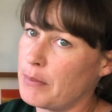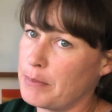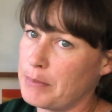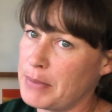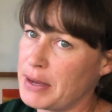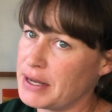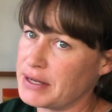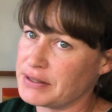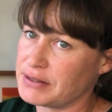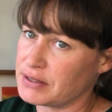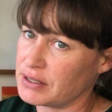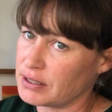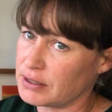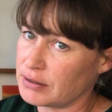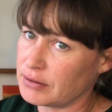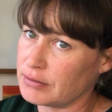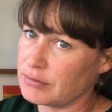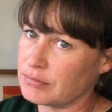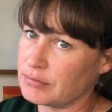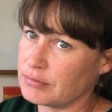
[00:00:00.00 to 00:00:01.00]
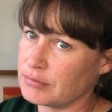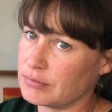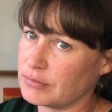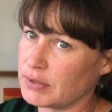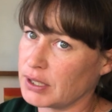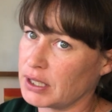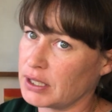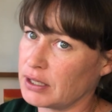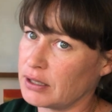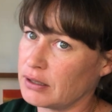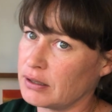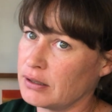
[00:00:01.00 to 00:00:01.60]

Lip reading: basic, like